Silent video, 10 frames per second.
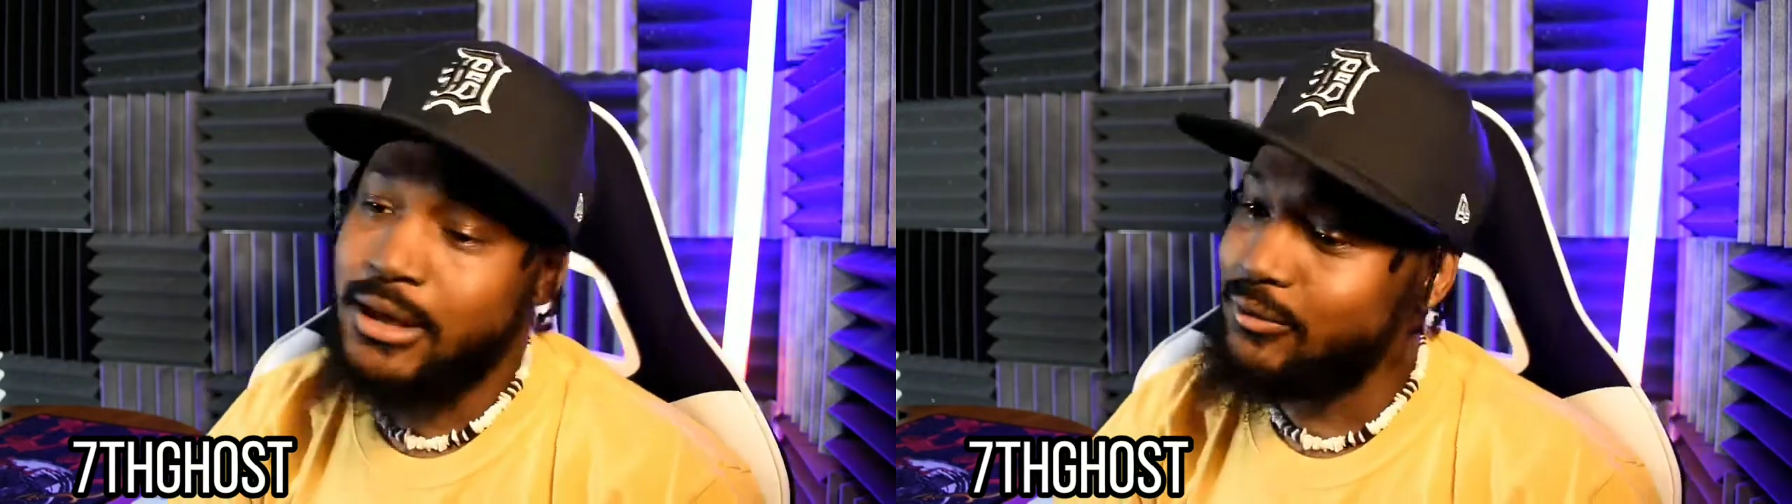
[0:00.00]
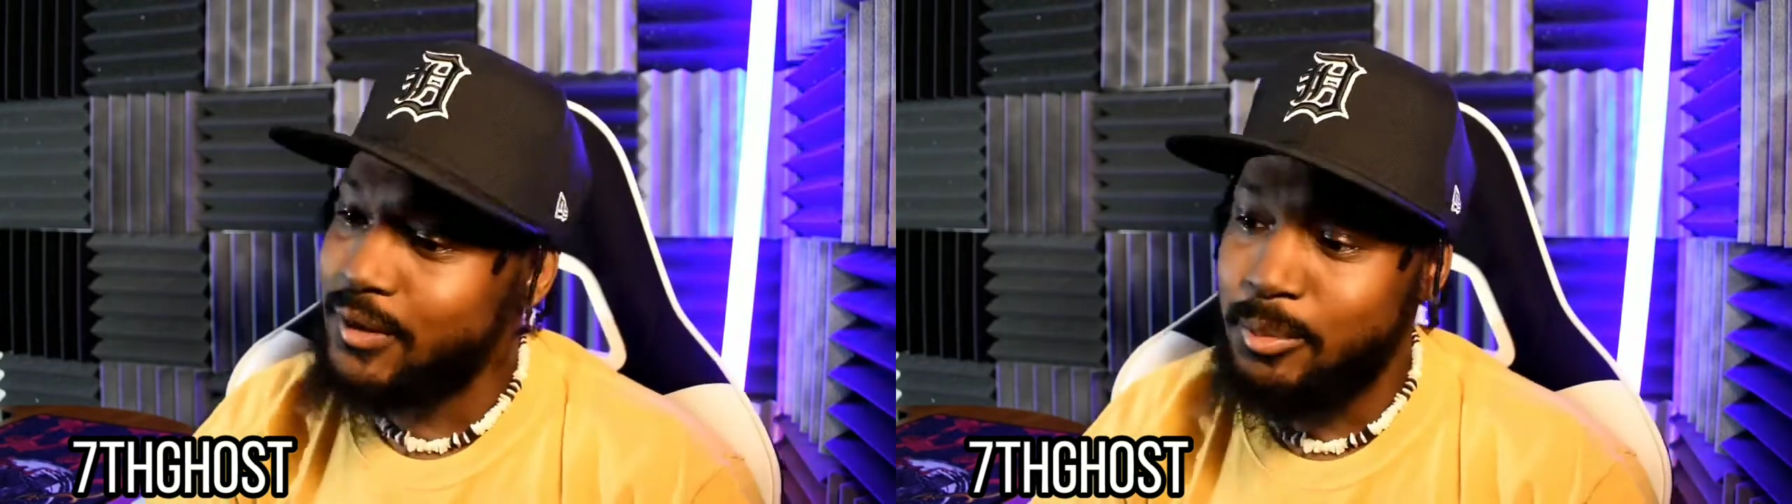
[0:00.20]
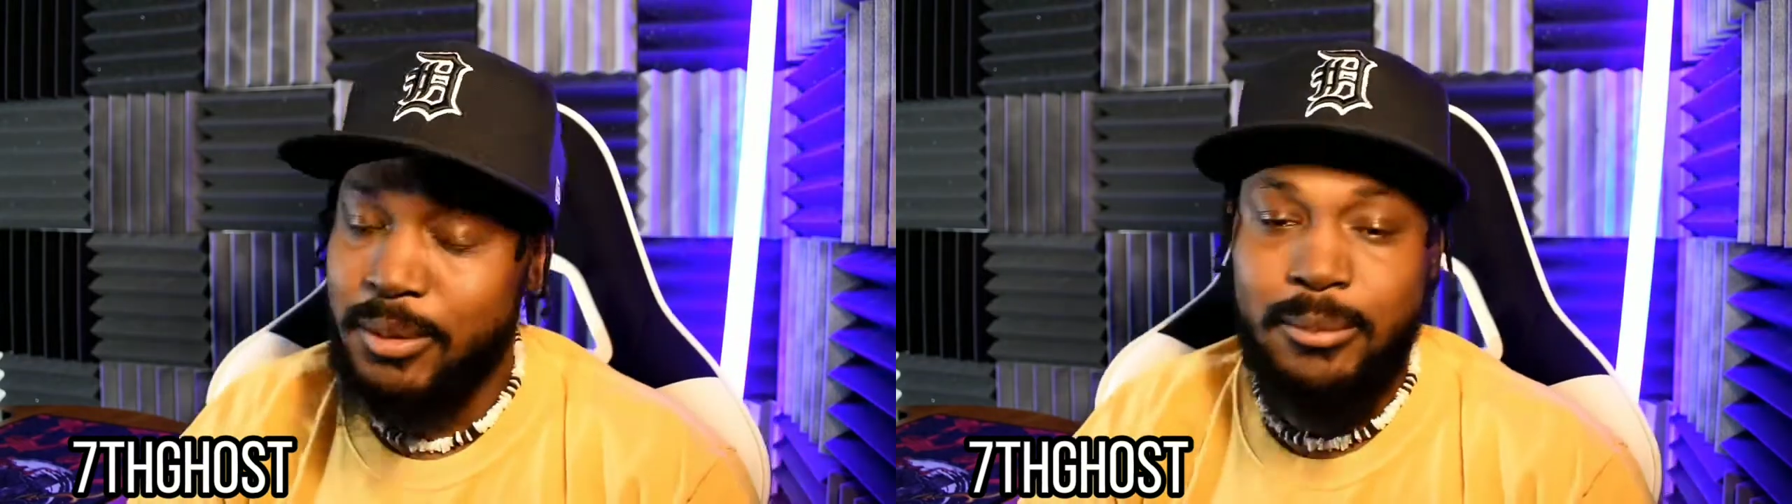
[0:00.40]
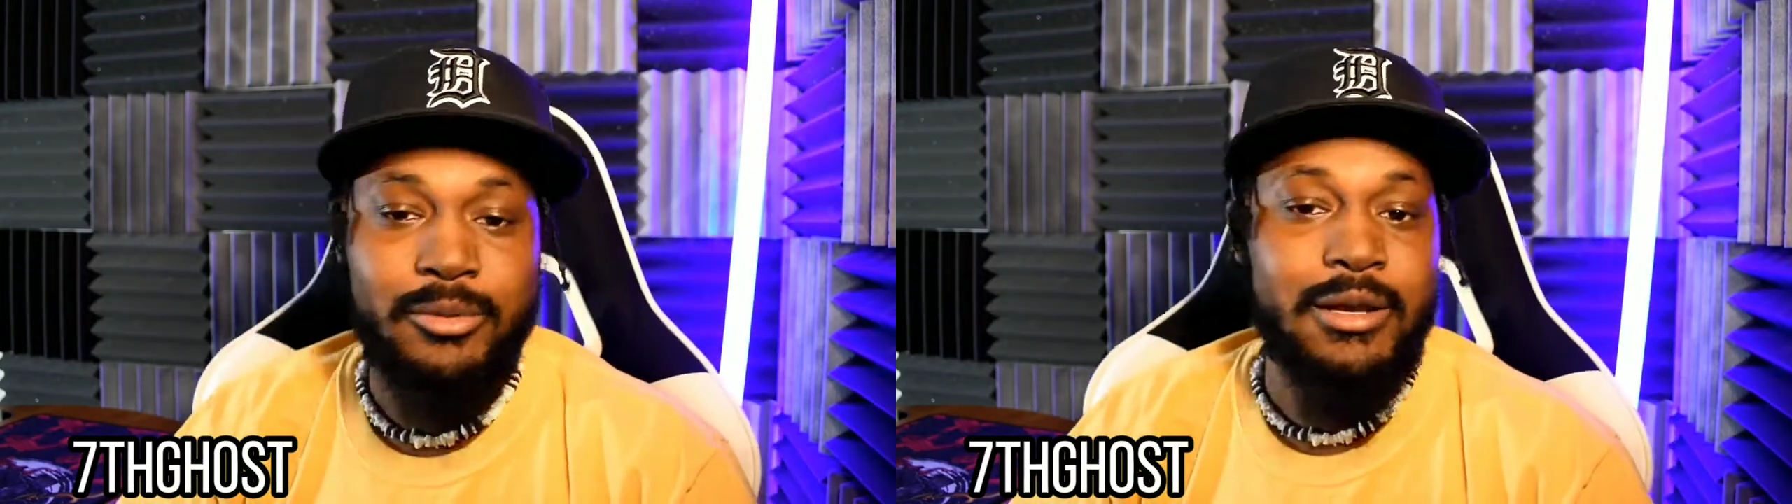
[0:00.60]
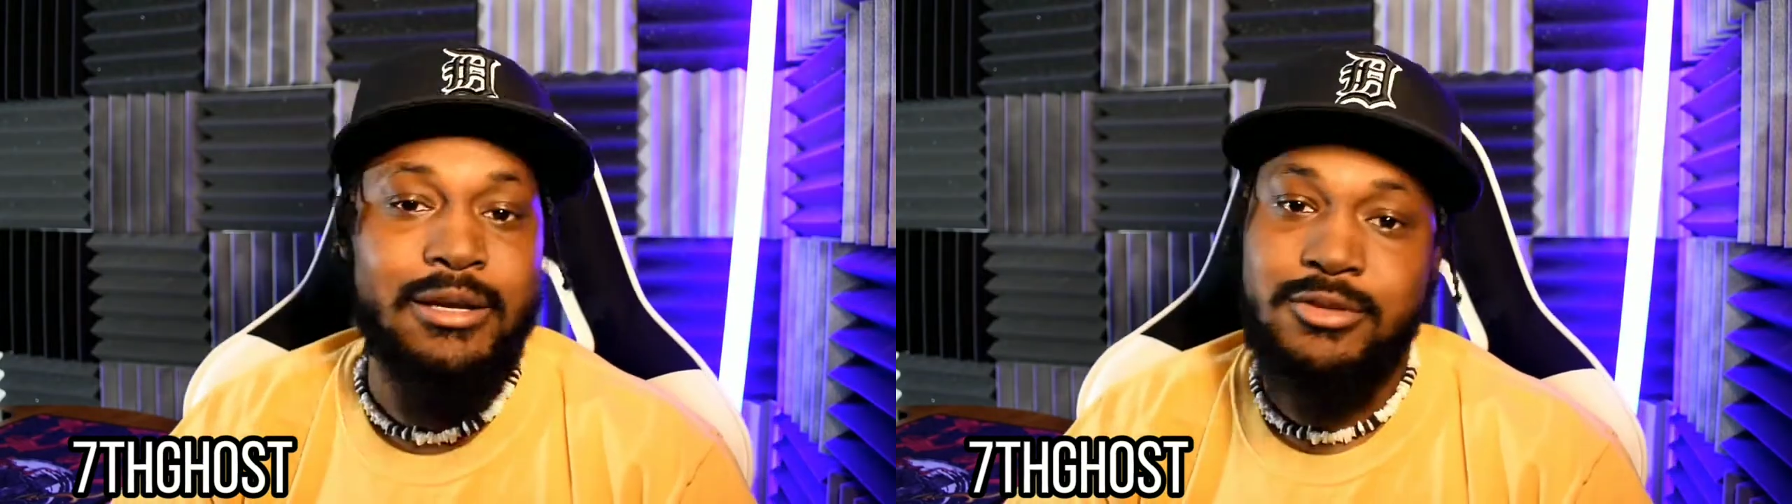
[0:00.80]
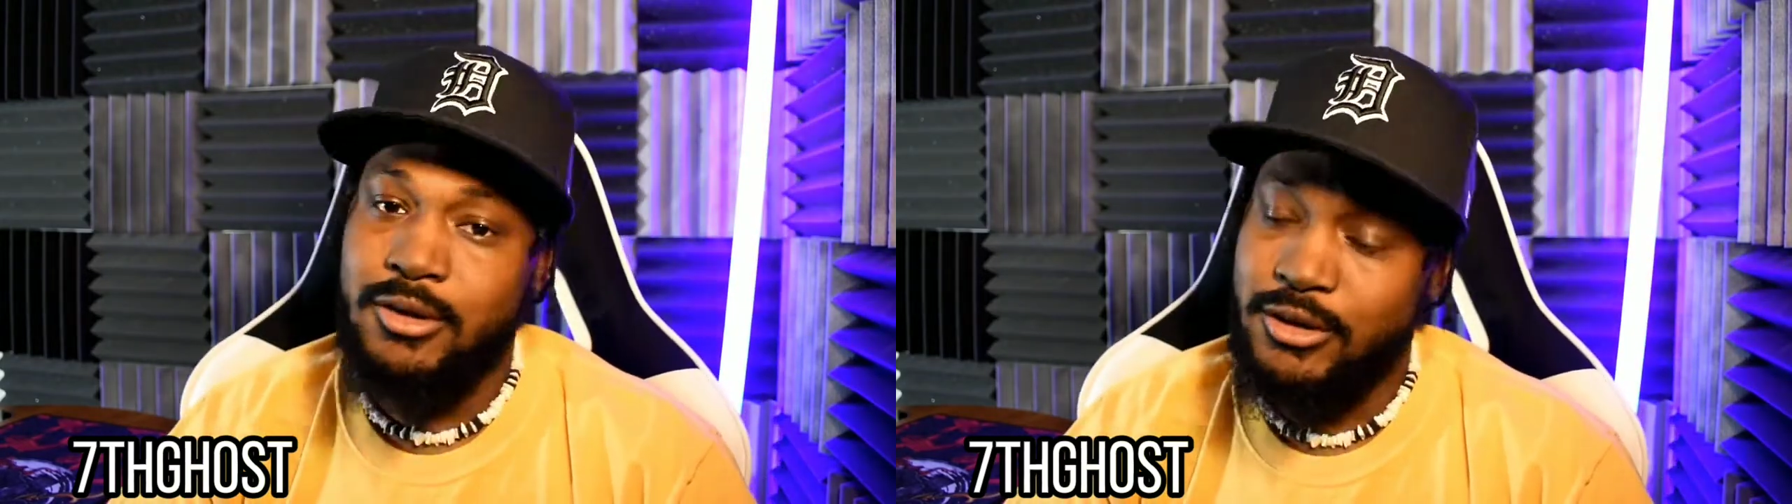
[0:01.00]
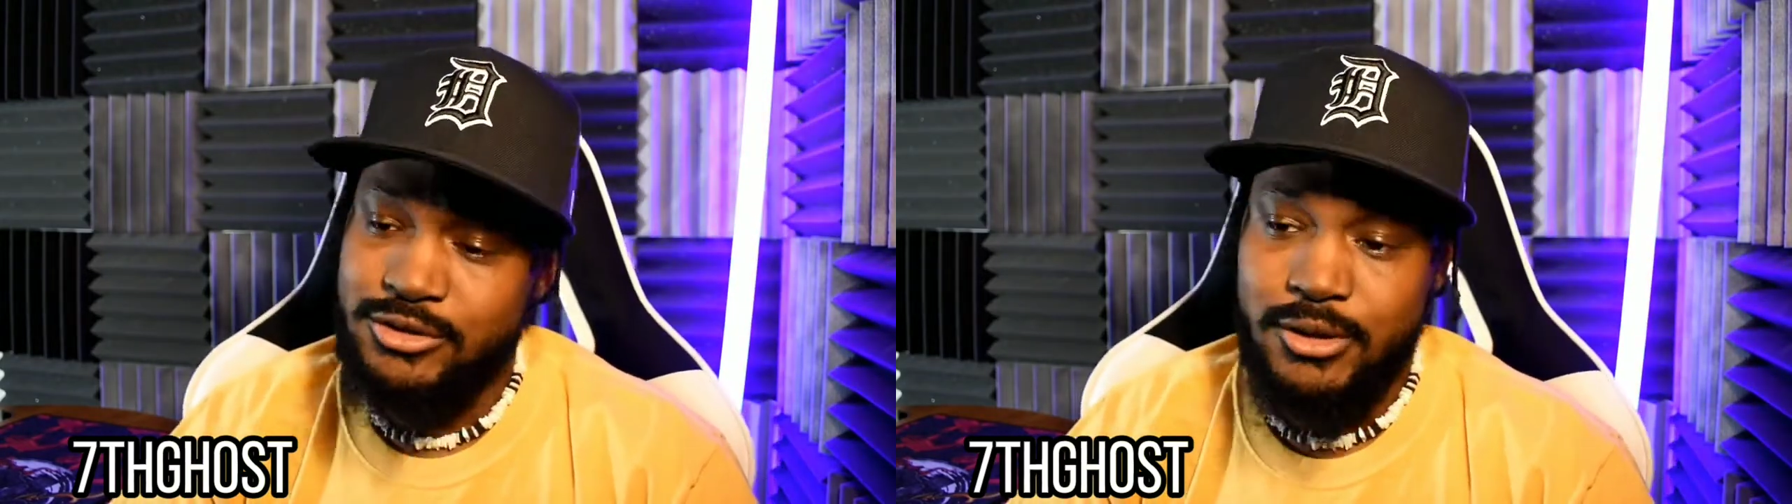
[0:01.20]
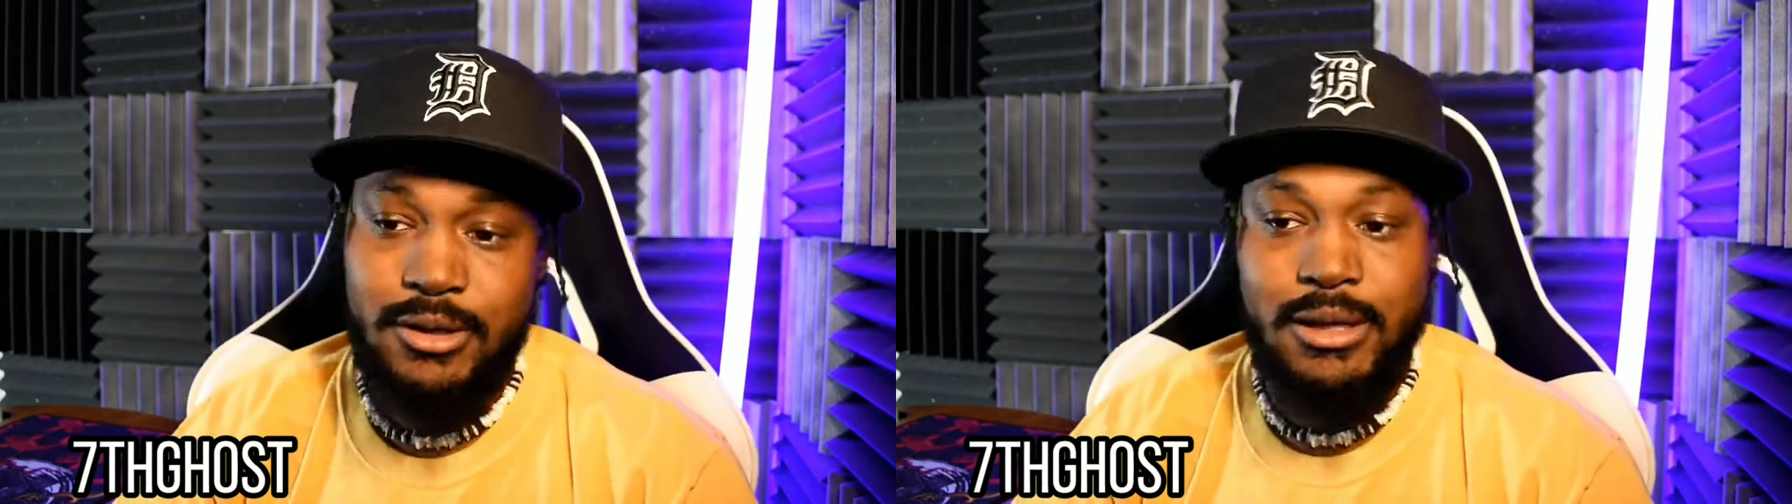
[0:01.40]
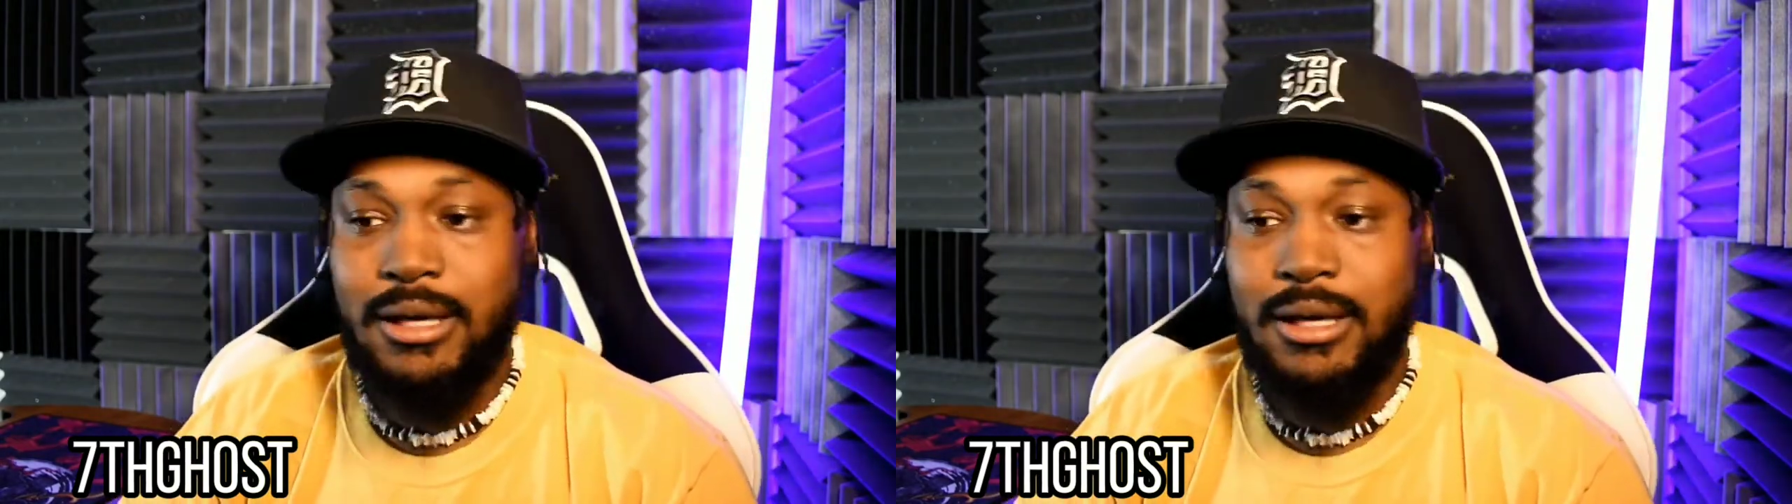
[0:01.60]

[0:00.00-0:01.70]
even the people that talk junk,